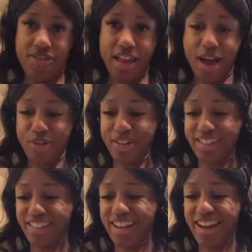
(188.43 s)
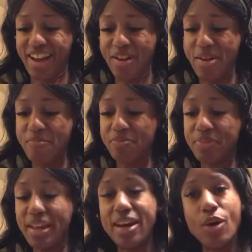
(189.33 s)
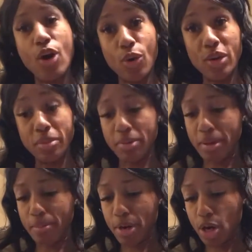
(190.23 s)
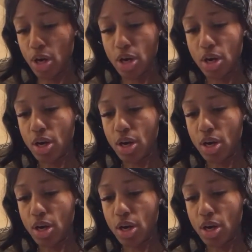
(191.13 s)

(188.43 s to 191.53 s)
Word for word: flour is a wee bit bitter,